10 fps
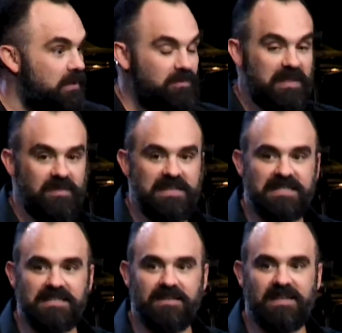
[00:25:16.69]
This
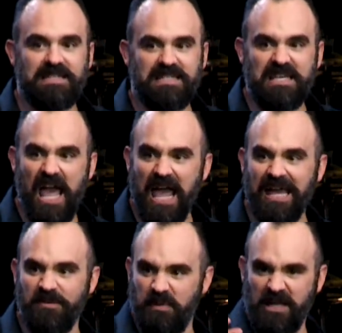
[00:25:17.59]
is
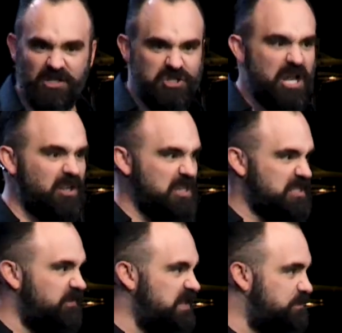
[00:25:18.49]
Cain being jealous
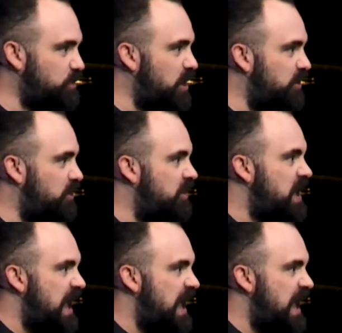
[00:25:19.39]
of his brother